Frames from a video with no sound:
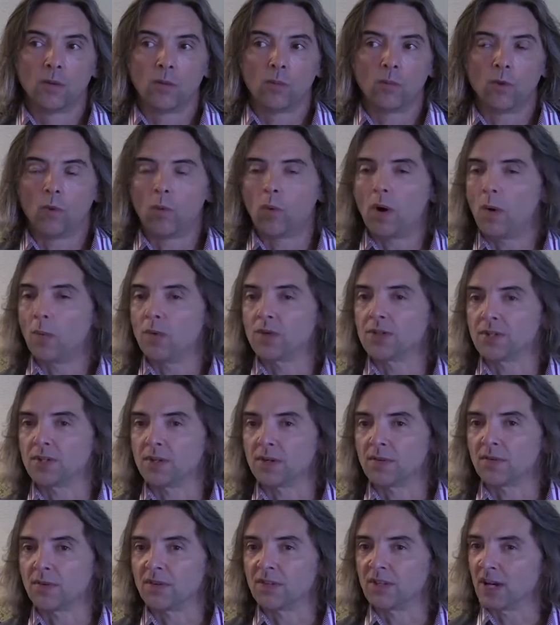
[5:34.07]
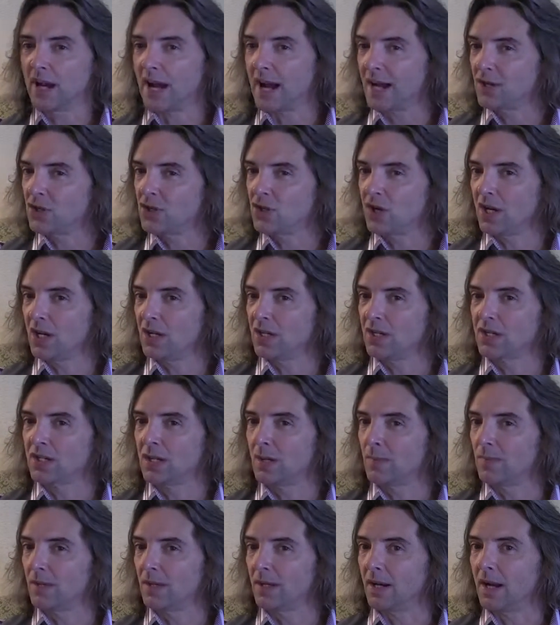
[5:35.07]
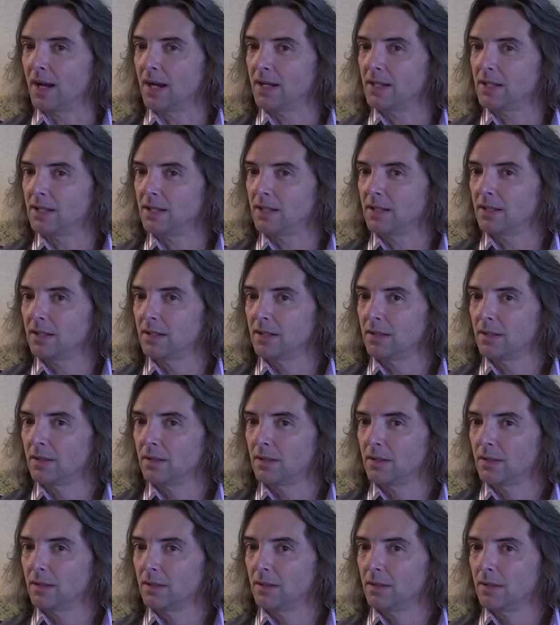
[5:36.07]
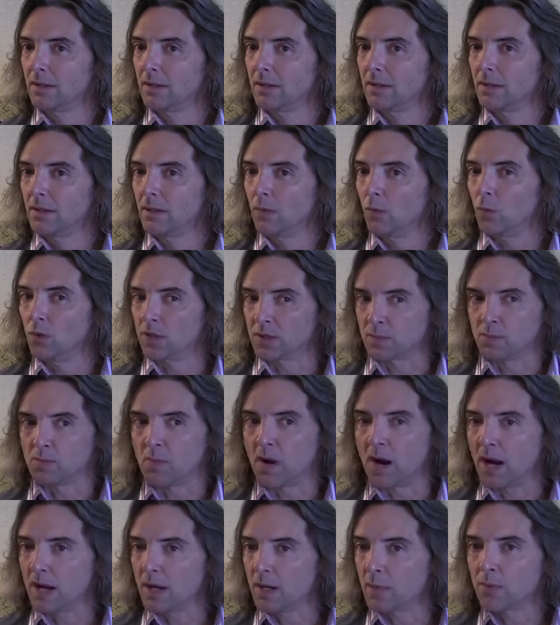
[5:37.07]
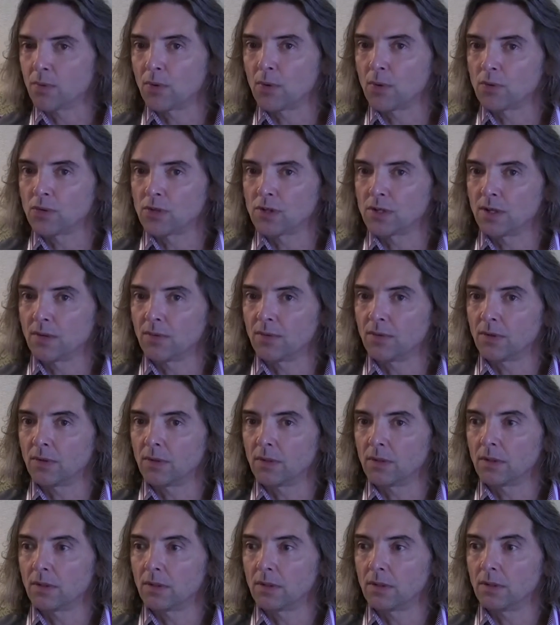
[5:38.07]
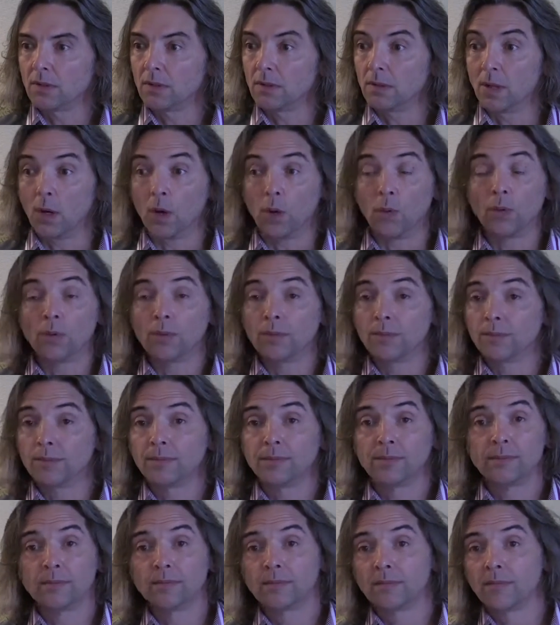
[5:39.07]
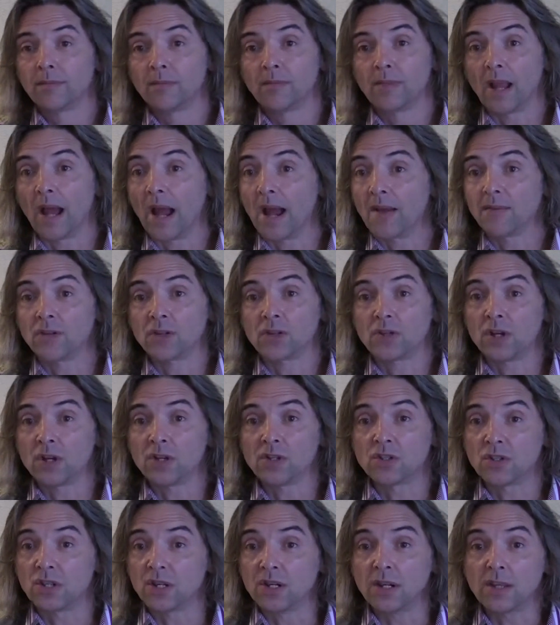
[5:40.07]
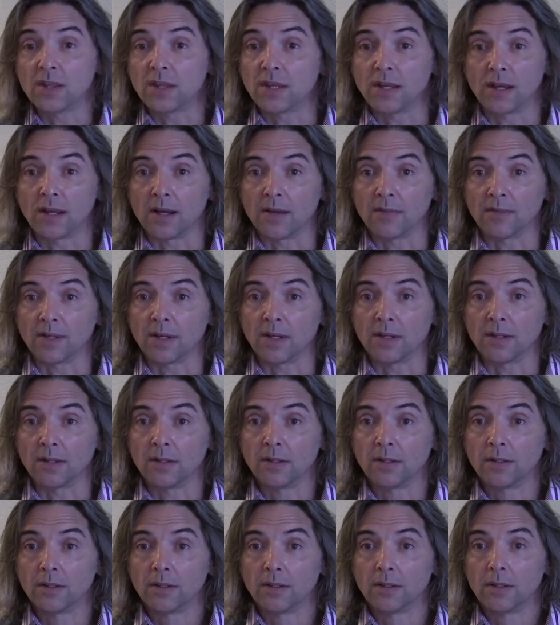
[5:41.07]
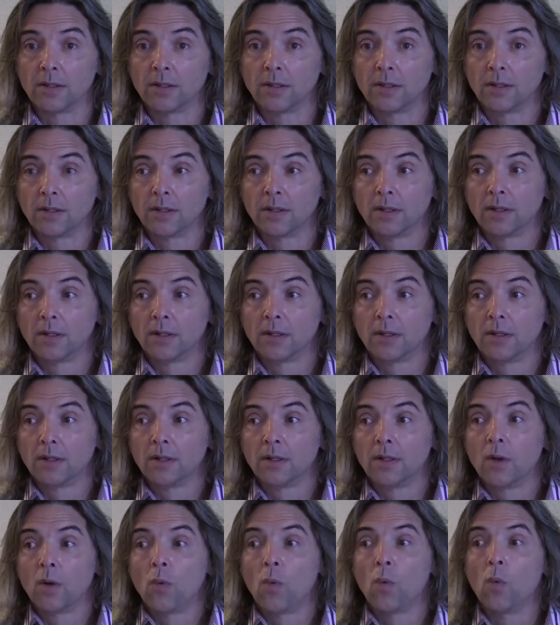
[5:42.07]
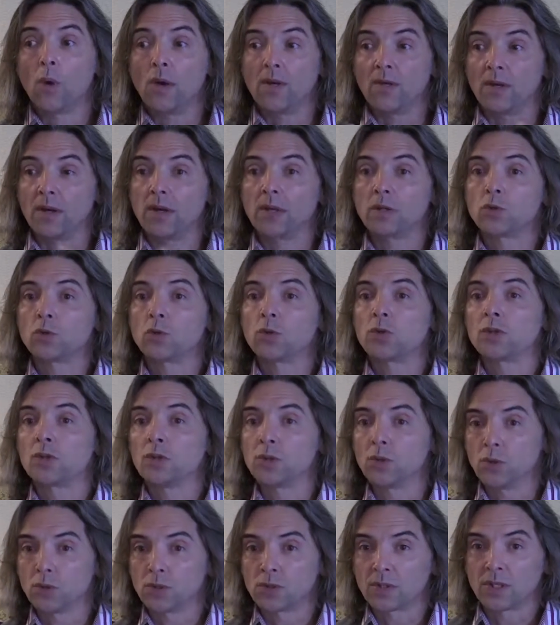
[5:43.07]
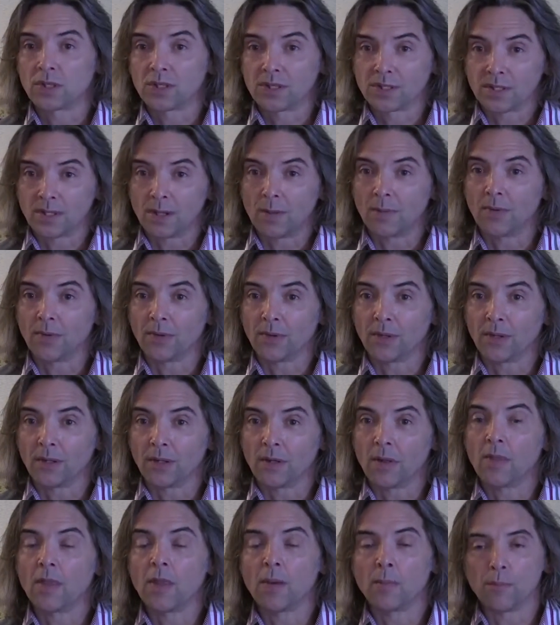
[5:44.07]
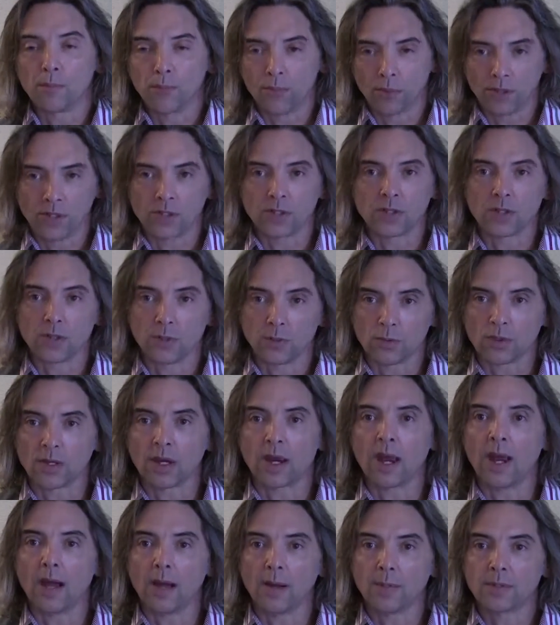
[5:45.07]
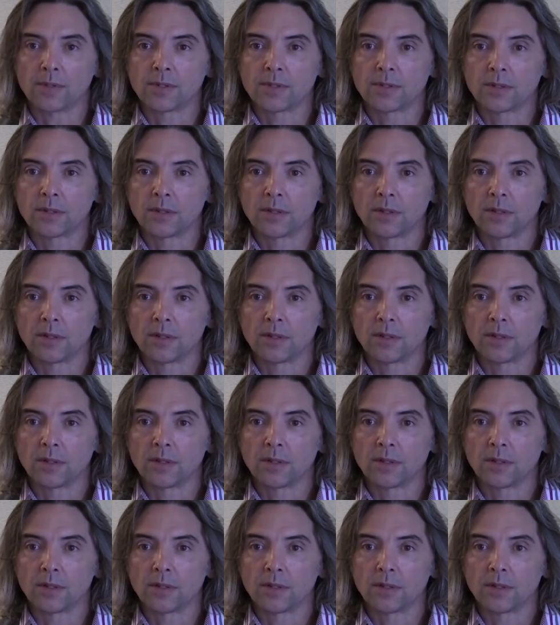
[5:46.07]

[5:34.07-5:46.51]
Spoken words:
Well, what was different? Did I change something I did? Was my approach different? No. I haven't changed anything I've done. We've introduced something that bridged those gaps,